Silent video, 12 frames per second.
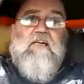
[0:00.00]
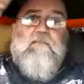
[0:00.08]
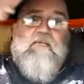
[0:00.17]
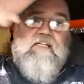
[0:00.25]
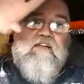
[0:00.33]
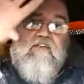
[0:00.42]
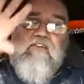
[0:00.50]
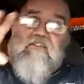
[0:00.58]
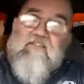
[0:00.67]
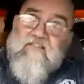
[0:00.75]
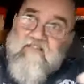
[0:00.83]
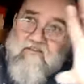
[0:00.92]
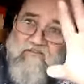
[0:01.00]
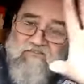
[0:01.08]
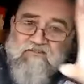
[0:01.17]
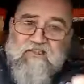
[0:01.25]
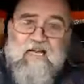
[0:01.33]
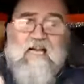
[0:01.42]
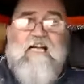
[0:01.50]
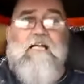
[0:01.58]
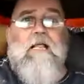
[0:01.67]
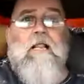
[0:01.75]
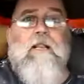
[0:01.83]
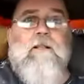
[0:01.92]
coming into the into the
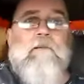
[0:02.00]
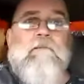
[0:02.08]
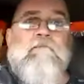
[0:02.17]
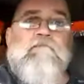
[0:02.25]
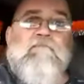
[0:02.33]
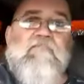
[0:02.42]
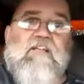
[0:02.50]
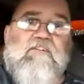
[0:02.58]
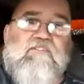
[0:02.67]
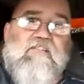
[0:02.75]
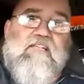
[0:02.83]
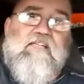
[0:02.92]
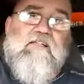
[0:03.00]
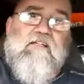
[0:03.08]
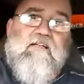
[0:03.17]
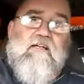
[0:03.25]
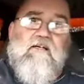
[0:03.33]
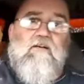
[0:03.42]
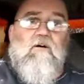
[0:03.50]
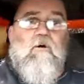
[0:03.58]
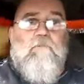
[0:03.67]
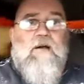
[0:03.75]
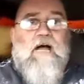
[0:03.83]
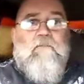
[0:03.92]
sky. They seen uh,
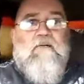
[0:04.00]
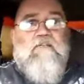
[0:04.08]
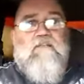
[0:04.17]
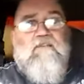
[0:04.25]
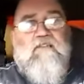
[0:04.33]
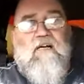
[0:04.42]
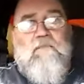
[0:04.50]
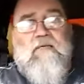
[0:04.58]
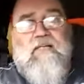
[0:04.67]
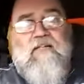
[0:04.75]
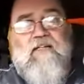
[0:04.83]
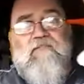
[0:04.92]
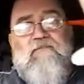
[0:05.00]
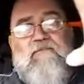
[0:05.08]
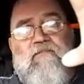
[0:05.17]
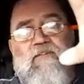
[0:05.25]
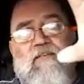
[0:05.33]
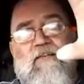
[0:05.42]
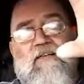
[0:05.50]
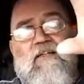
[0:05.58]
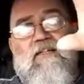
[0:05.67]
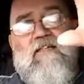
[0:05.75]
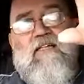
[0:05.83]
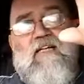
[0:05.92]
Obama coming in,
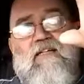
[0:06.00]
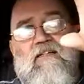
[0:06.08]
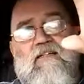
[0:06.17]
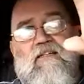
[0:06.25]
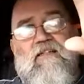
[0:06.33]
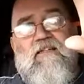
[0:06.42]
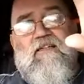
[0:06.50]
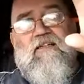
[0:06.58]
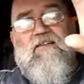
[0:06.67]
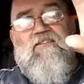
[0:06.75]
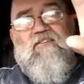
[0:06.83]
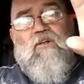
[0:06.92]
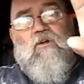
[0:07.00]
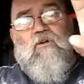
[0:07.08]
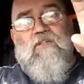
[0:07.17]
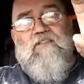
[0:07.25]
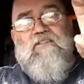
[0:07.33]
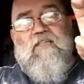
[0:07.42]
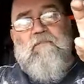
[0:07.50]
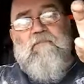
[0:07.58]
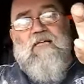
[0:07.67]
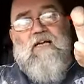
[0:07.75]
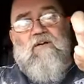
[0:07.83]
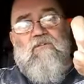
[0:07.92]
and then he slowly
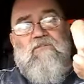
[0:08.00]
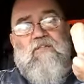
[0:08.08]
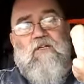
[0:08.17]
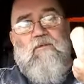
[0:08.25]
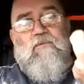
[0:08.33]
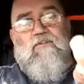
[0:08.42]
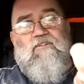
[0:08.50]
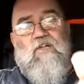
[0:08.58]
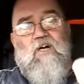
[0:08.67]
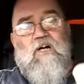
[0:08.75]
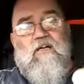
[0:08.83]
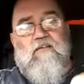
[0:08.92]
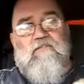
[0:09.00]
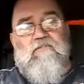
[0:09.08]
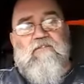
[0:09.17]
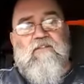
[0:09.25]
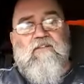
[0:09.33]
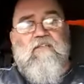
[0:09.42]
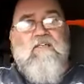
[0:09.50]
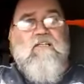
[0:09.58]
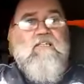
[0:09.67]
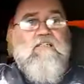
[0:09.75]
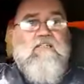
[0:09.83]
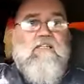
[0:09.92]
dimmed out till he was gone.
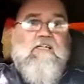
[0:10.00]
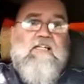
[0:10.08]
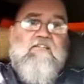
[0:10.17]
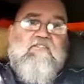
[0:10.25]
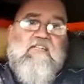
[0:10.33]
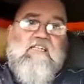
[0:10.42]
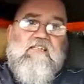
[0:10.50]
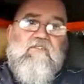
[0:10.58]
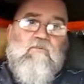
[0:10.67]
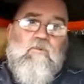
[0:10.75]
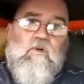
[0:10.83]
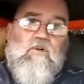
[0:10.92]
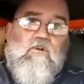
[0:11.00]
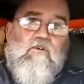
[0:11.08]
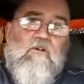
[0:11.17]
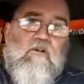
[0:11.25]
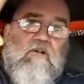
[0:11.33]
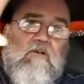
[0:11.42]
Then they seen where